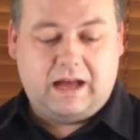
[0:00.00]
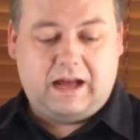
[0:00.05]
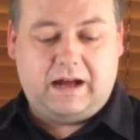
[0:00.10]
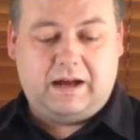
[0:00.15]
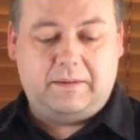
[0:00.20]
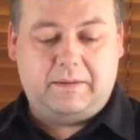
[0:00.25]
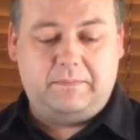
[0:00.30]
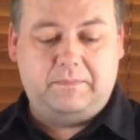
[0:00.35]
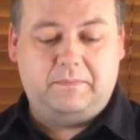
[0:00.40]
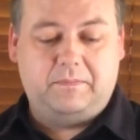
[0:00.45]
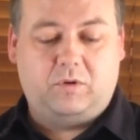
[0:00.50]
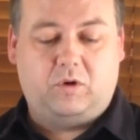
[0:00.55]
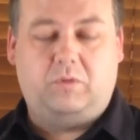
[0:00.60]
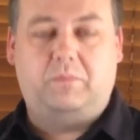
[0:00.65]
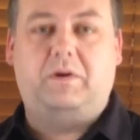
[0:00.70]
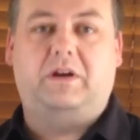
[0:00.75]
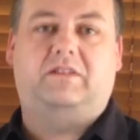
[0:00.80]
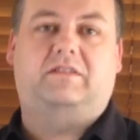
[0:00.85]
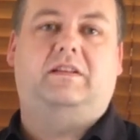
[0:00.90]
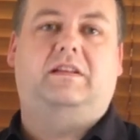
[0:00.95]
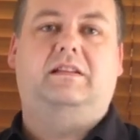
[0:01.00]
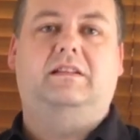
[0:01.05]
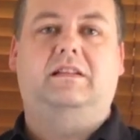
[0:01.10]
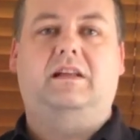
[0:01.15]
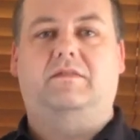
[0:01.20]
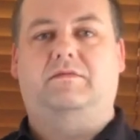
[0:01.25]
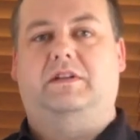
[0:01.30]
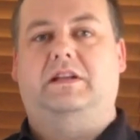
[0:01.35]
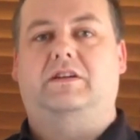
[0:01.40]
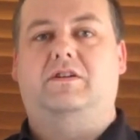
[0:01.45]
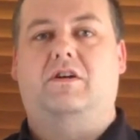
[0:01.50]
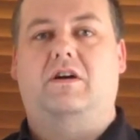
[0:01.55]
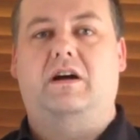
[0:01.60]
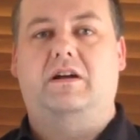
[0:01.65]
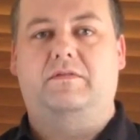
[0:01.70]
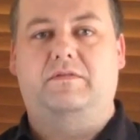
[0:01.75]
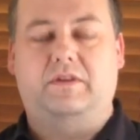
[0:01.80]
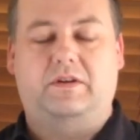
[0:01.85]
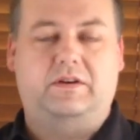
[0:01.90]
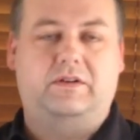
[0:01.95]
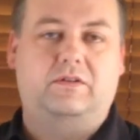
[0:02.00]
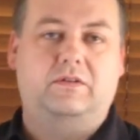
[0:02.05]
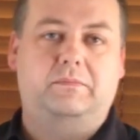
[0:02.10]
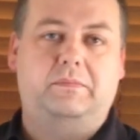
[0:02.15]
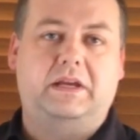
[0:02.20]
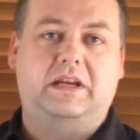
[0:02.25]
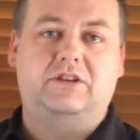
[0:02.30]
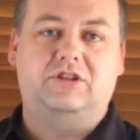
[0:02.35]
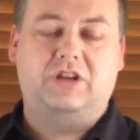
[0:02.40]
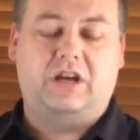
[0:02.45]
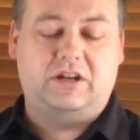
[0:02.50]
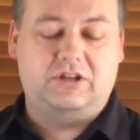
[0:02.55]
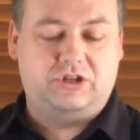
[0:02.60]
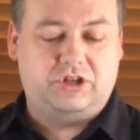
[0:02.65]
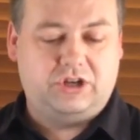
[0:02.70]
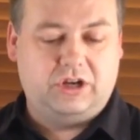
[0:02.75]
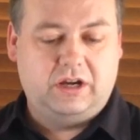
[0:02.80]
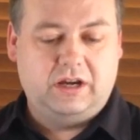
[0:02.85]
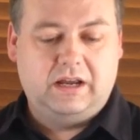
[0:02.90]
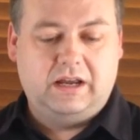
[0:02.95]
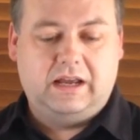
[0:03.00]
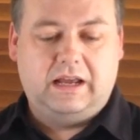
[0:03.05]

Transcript: Albrecht's a lovely guy, very good beer judge,